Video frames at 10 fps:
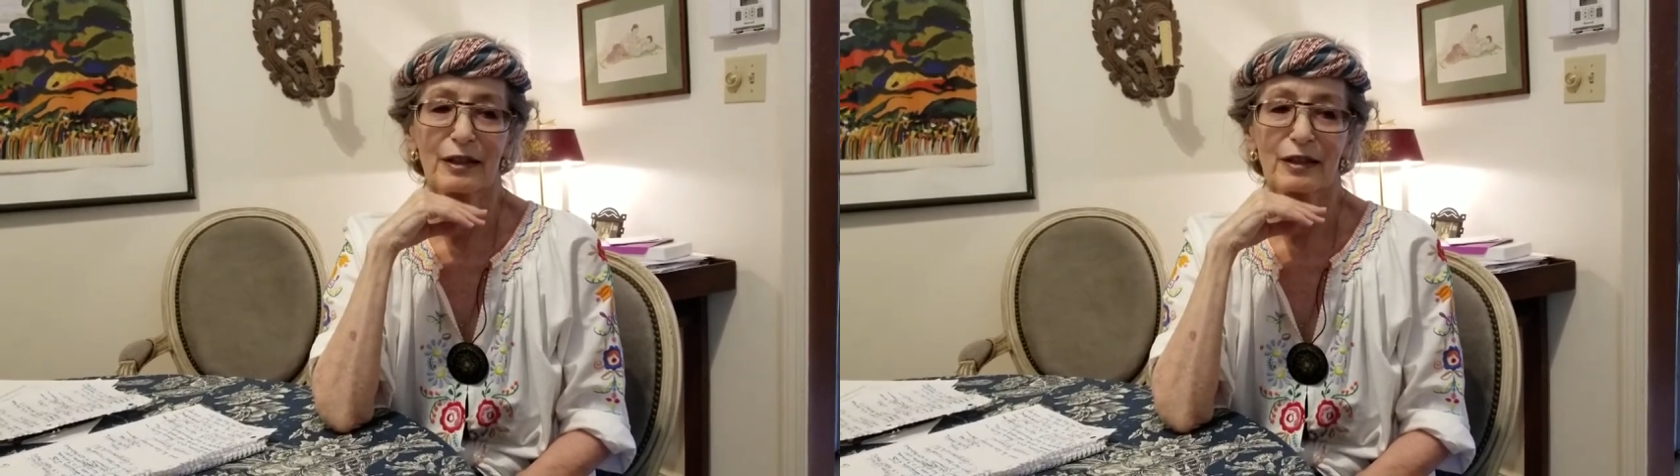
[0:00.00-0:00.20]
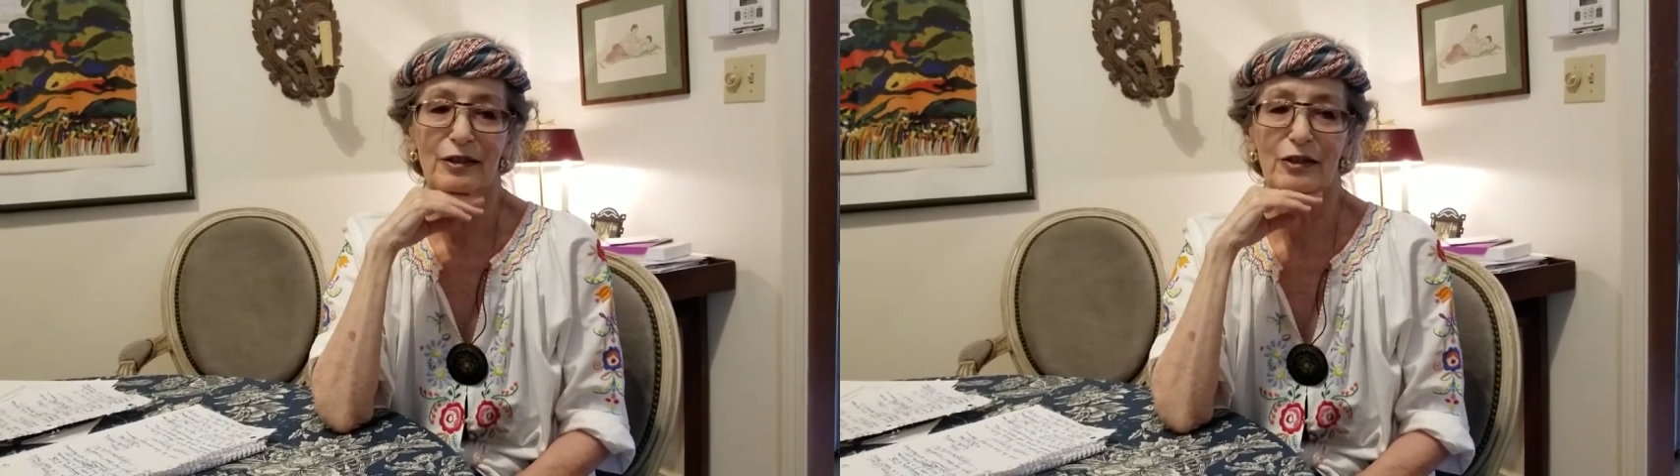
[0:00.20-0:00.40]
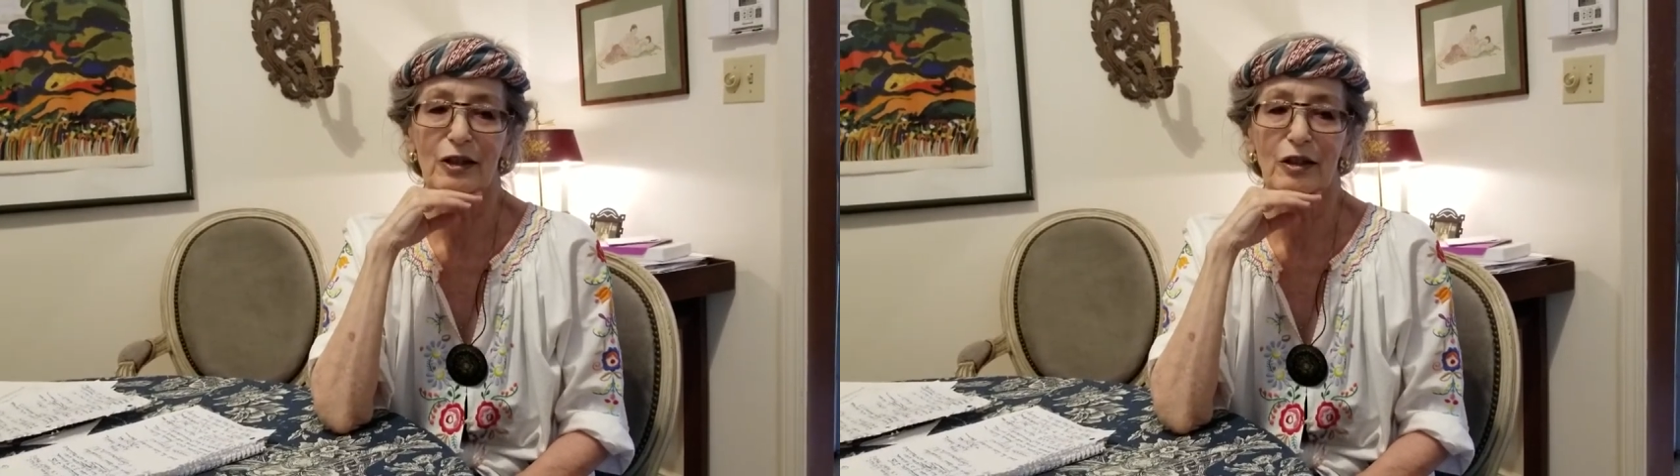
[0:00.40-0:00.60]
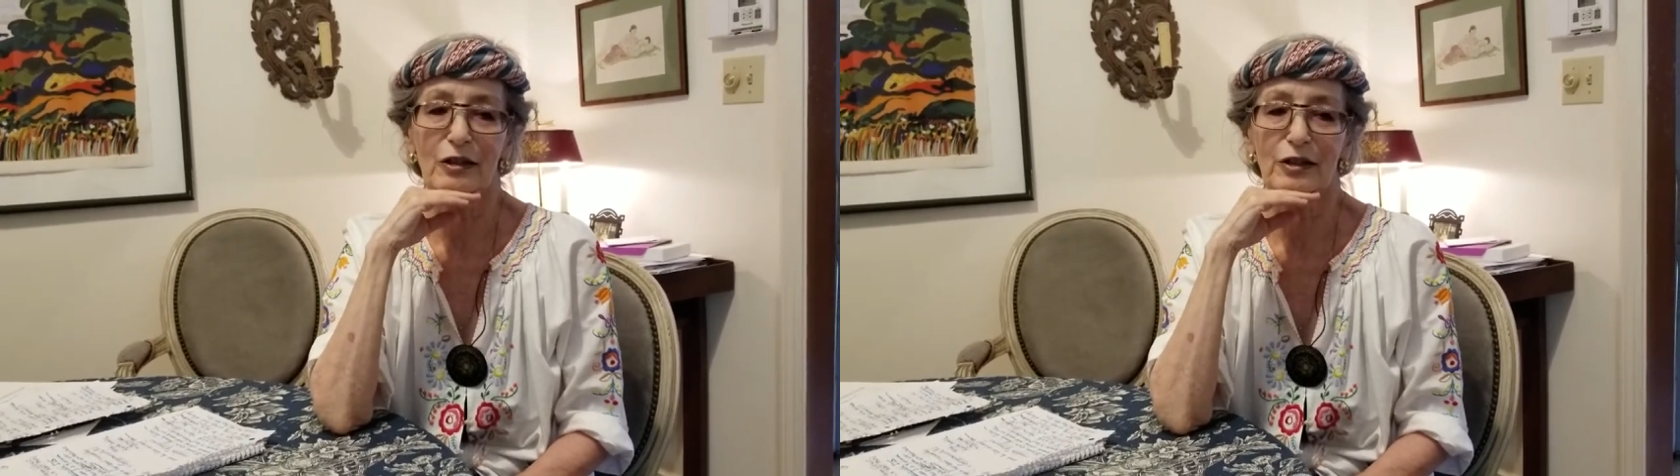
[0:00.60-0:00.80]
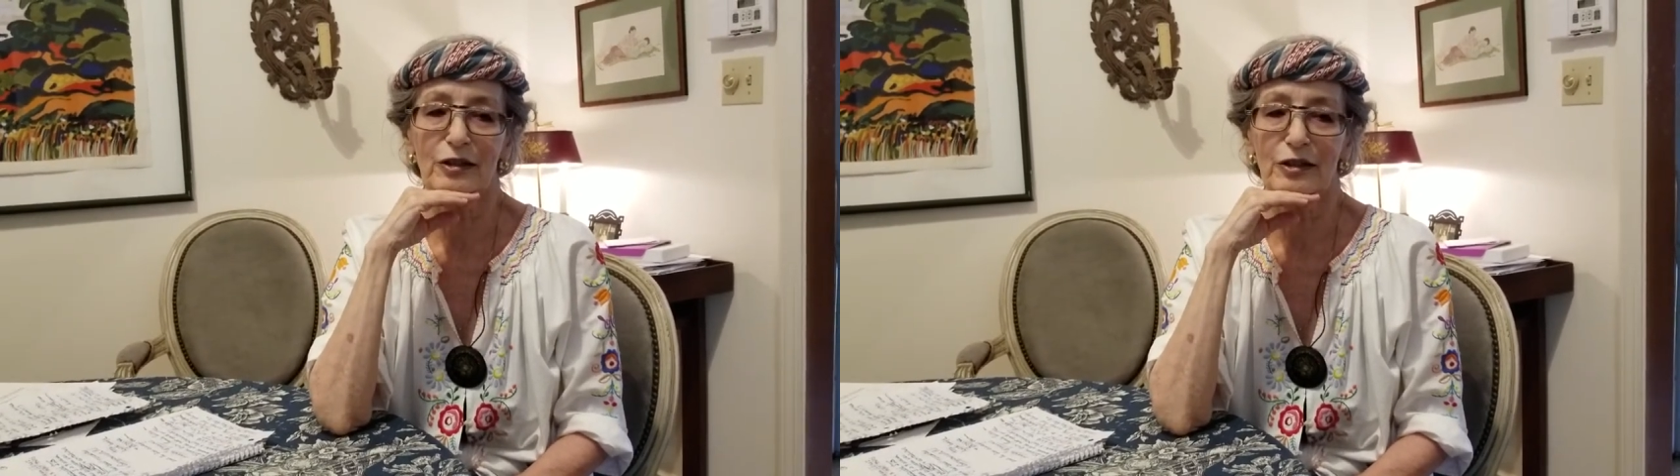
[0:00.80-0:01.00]
his
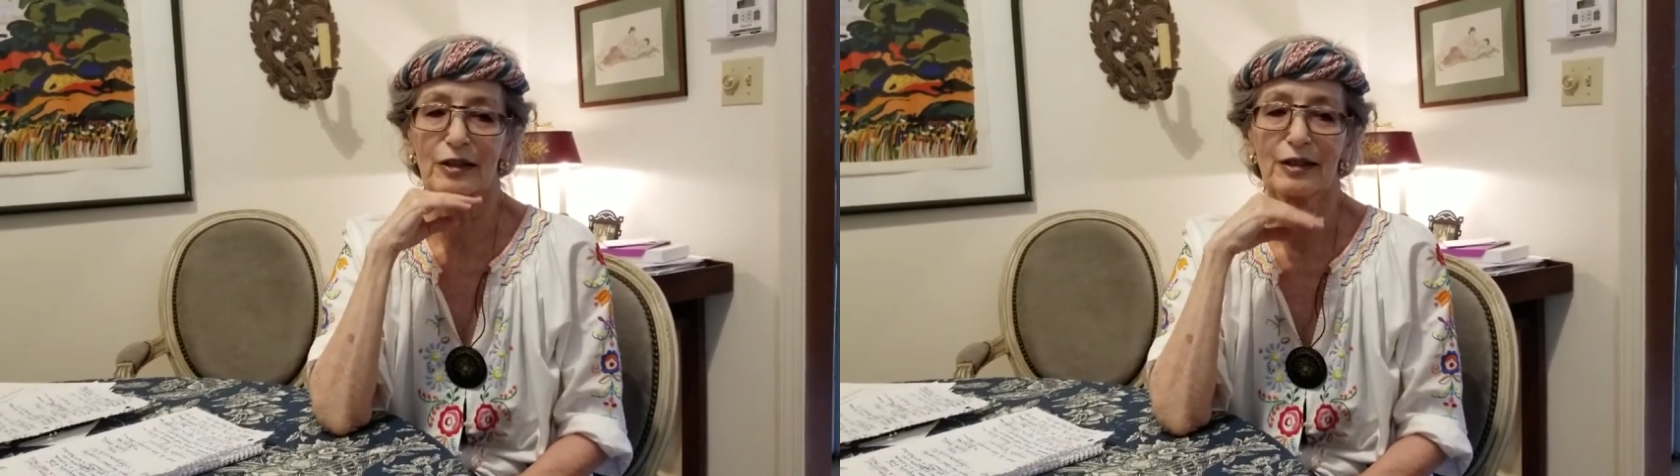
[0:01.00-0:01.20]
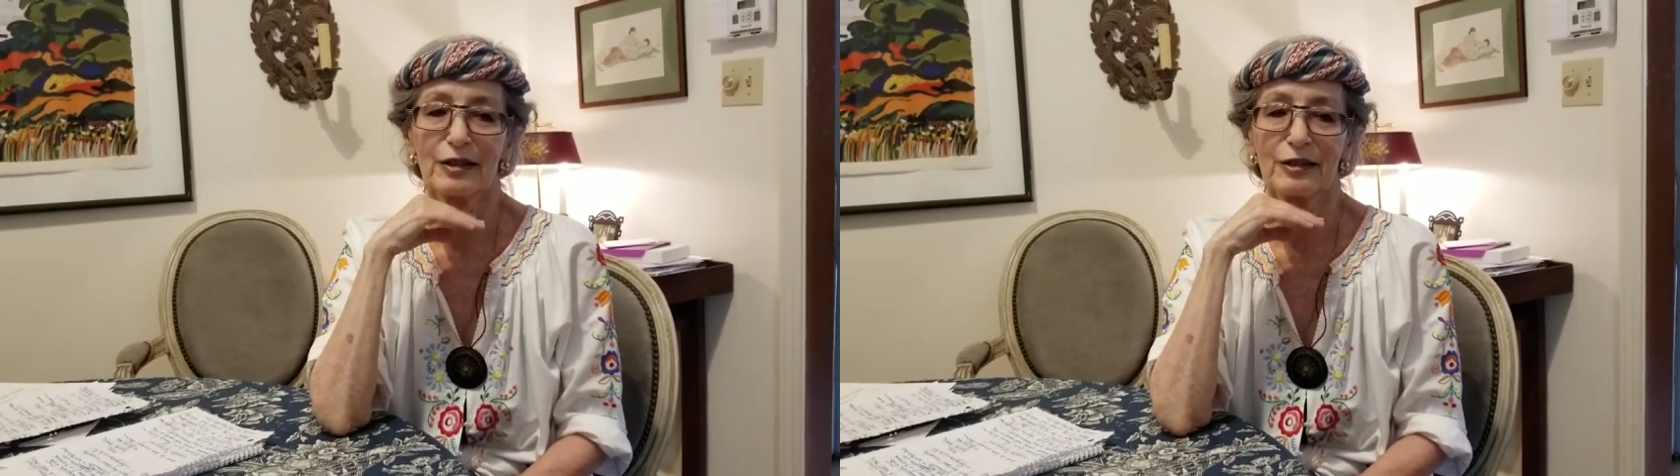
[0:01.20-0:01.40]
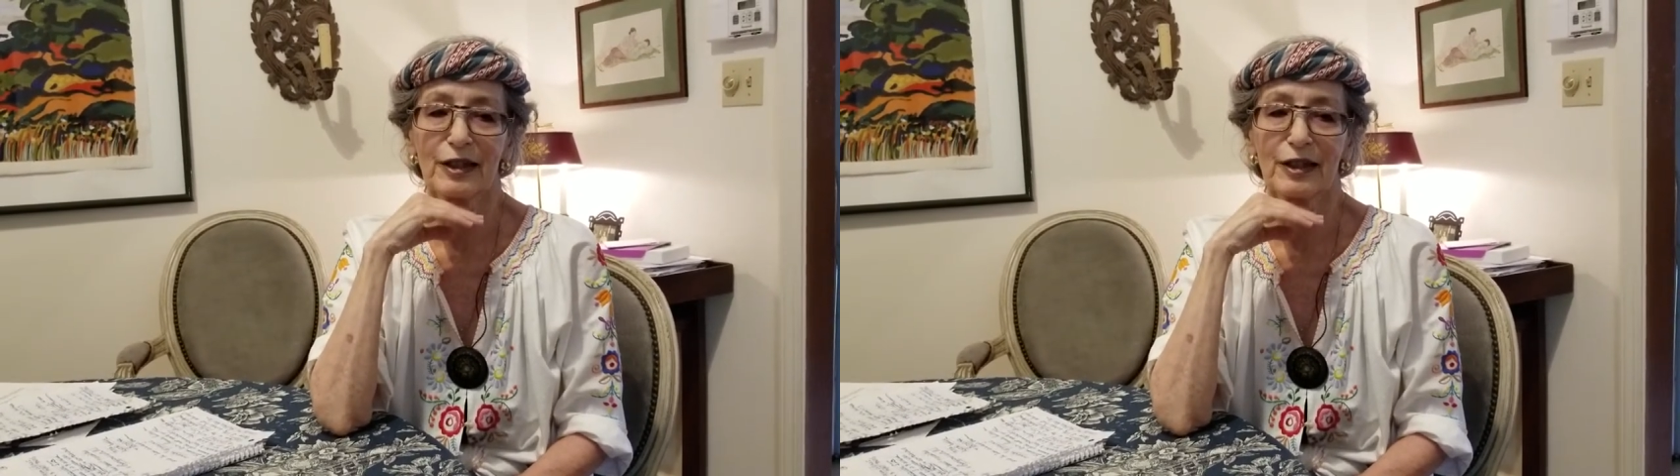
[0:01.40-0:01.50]
knowledge, his